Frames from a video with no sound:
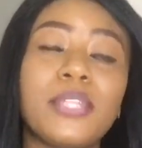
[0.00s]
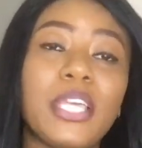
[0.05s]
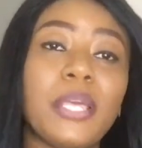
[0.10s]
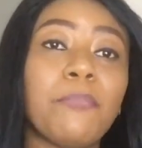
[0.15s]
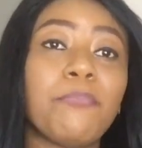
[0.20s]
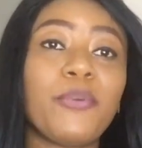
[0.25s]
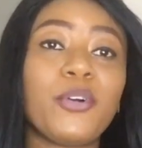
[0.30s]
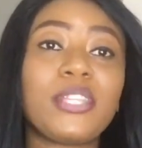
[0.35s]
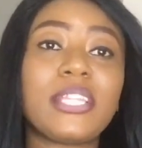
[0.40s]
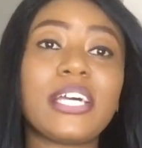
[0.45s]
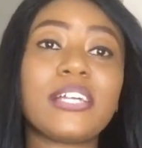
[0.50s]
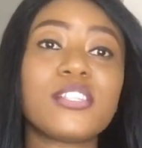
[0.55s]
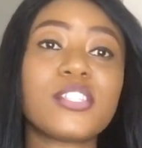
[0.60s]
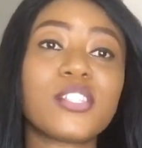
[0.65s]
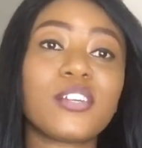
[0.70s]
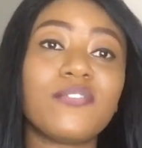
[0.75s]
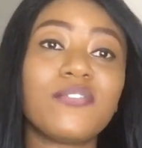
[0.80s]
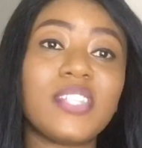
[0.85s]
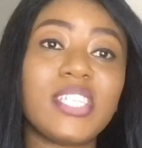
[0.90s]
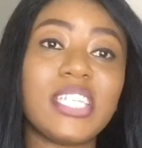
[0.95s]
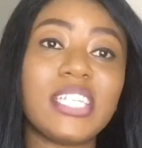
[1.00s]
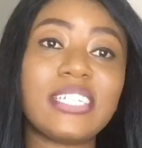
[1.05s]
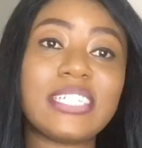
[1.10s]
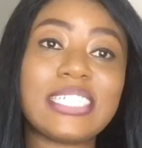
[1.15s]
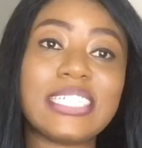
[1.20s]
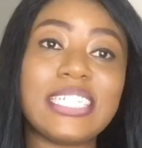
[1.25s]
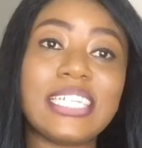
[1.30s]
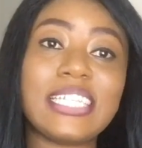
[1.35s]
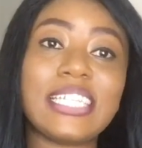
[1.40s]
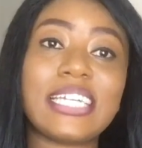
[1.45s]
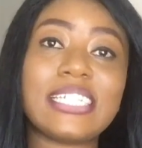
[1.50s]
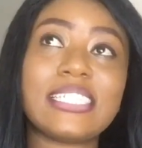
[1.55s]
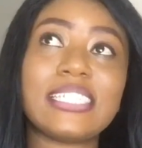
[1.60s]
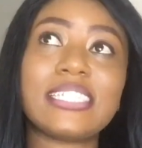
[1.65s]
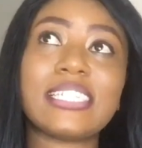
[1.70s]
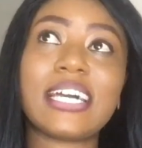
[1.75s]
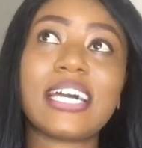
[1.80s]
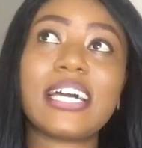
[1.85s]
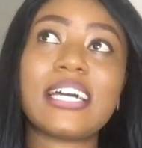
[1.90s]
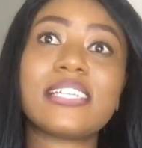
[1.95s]
importance of the ingredient that it
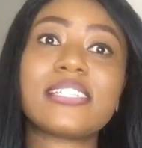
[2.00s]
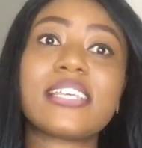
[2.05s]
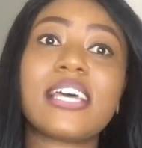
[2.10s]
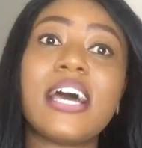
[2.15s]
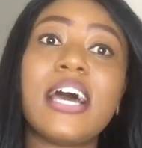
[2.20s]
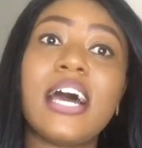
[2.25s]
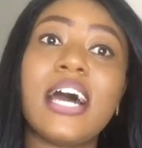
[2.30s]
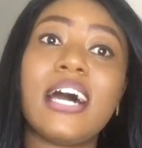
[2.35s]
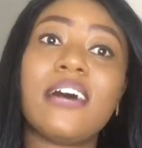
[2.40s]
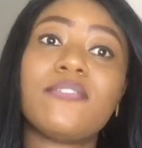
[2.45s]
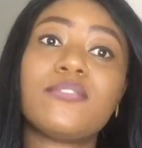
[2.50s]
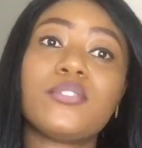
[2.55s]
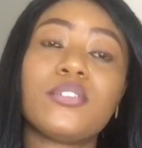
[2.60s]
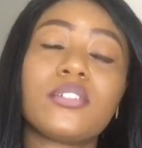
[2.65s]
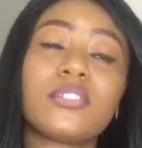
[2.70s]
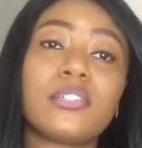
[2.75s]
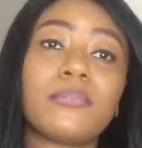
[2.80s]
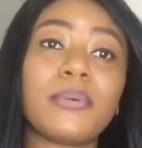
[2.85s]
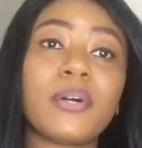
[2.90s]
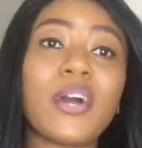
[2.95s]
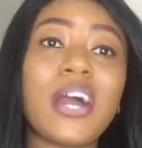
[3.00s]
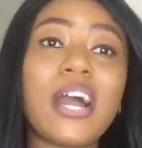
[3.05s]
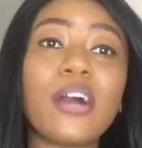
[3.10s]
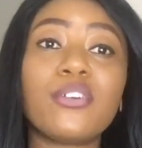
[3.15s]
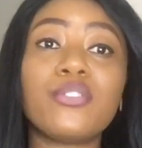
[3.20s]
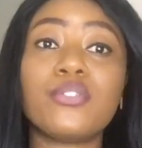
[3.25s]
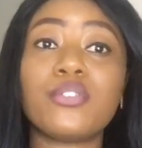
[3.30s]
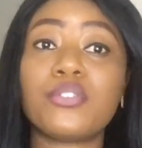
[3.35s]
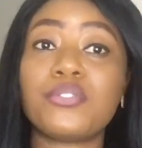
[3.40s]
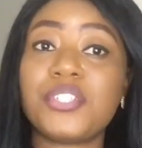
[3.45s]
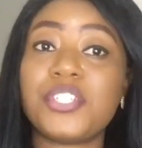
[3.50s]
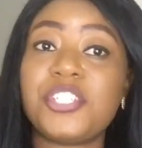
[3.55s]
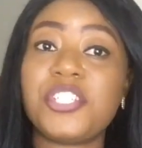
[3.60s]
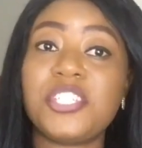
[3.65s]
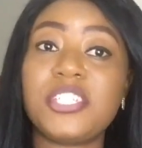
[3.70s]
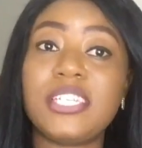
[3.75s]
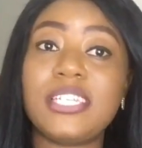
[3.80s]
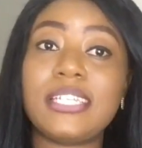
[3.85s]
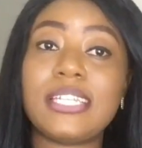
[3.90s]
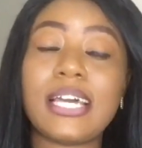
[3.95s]
has. I've talked about how
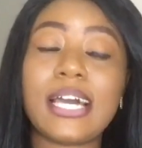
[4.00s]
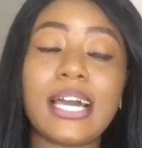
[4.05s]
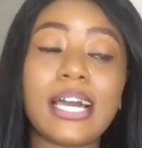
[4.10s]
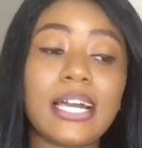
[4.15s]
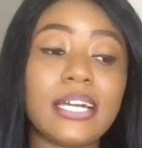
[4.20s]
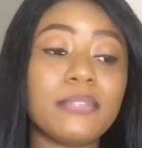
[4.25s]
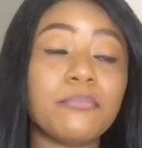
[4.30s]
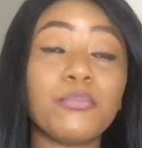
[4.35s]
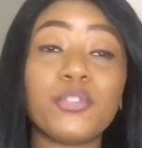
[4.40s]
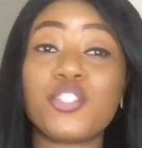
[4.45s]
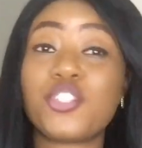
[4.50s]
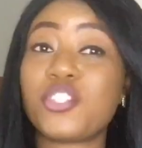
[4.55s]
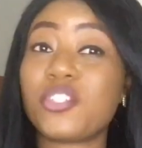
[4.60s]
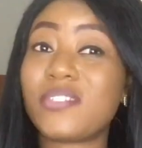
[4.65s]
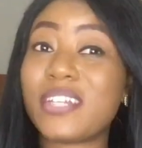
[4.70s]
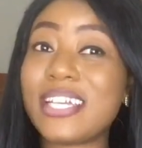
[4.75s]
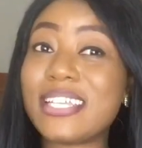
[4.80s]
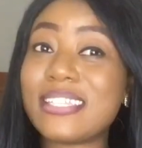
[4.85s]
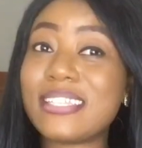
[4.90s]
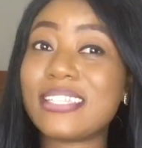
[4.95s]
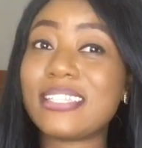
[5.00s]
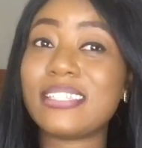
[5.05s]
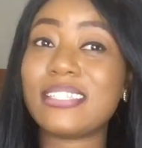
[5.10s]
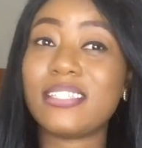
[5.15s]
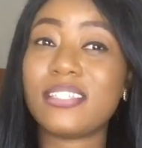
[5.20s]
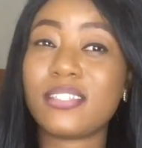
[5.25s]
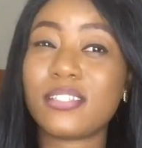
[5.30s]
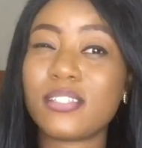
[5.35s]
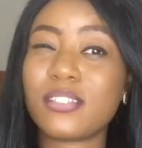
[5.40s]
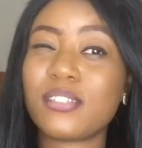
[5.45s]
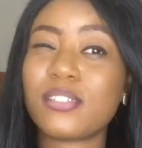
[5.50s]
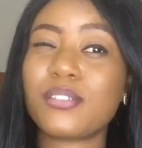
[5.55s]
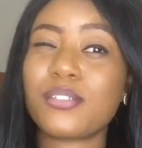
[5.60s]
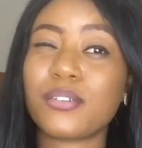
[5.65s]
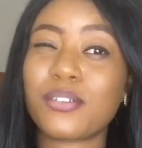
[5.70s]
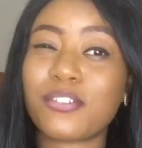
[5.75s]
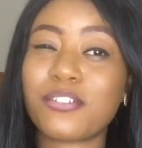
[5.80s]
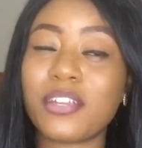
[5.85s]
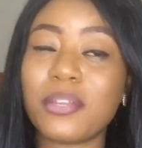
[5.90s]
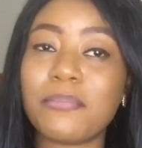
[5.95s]
nourishing and moisturizing this
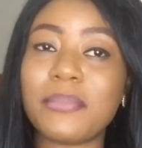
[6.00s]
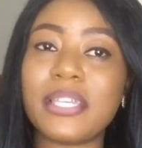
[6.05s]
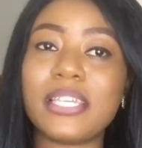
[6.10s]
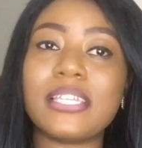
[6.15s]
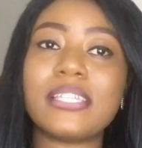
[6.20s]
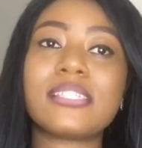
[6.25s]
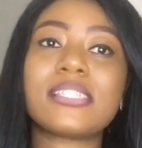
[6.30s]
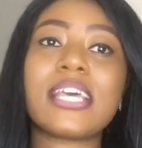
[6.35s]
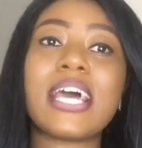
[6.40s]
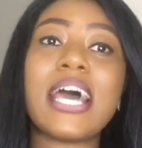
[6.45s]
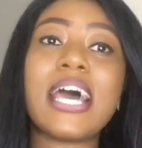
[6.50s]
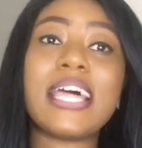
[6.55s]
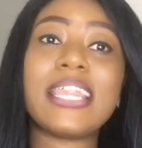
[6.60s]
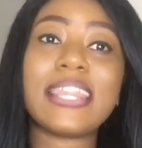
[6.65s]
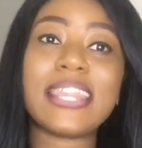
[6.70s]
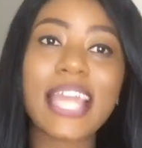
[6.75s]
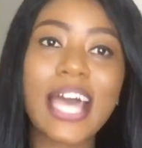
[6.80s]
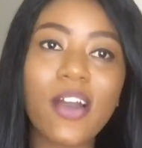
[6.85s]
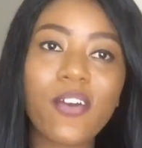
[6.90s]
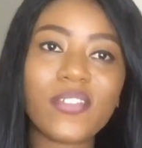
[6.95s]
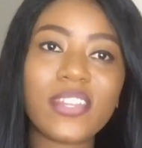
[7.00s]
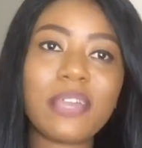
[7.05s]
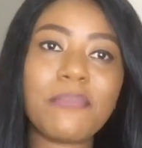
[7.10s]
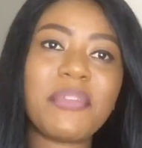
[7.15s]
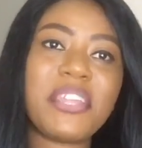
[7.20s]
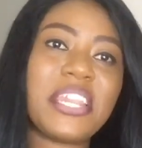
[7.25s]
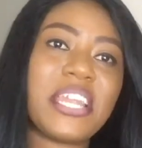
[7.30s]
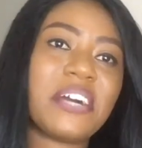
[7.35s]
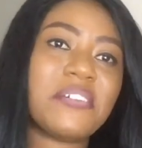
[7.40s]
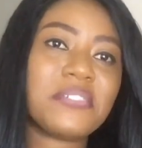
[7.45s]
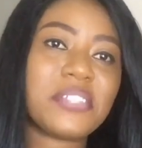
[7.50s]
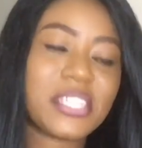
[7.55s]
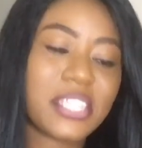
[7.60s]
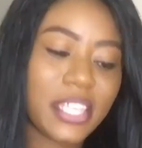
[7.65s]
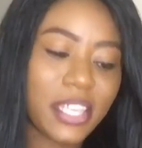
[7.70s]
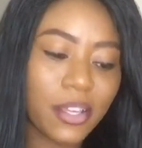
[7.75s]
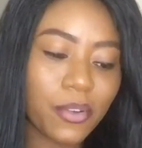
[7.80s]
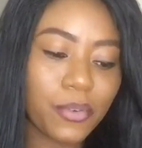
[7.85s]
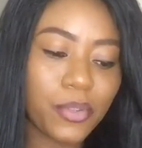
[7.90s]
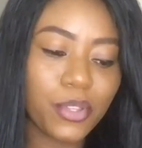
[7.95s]
cream is. Now, let me now
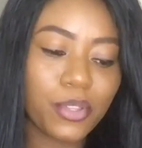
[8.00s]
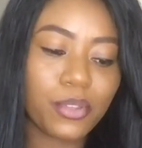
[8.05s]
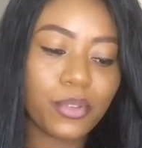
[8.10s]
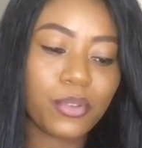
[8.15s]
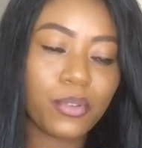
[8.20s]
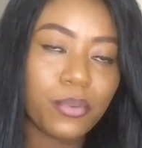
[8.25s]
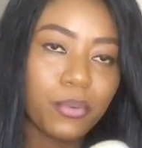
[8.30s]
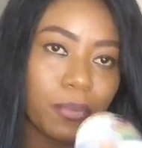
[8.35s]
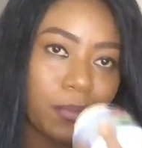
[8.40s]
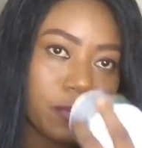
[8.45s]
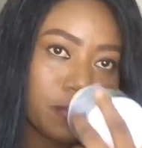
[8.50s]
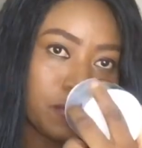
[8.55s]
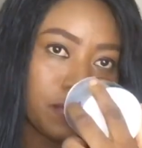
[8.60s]
tell you,